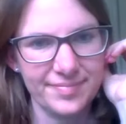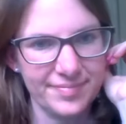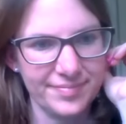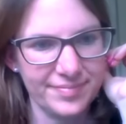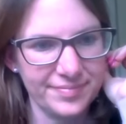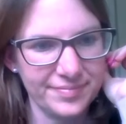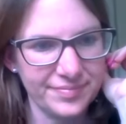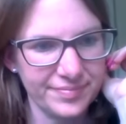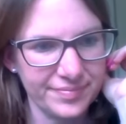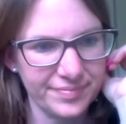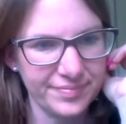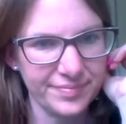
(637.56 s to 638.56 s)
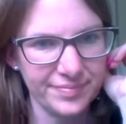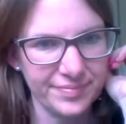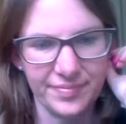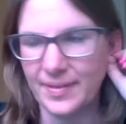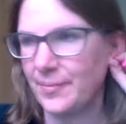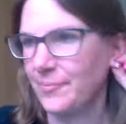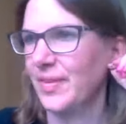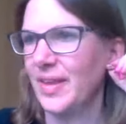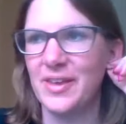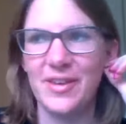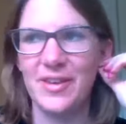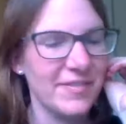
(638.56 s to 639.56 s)
I do appearance yet?
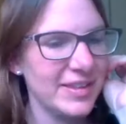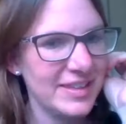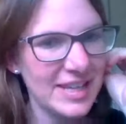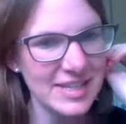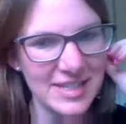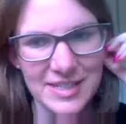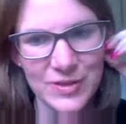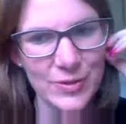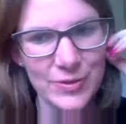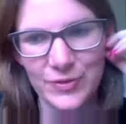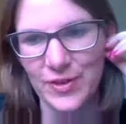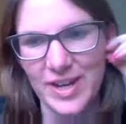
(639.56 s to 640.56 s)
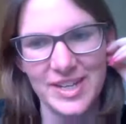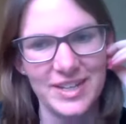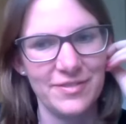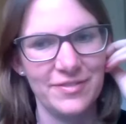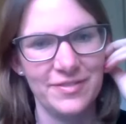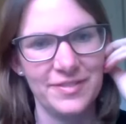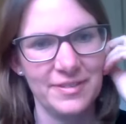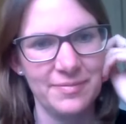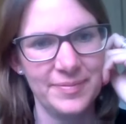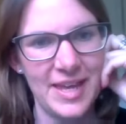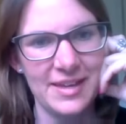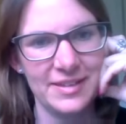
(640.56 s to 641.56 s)
You haven't done the scores for any of
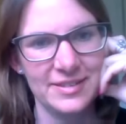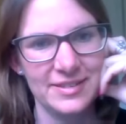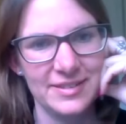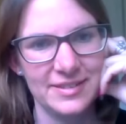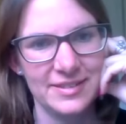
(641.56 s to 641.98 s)
them yet.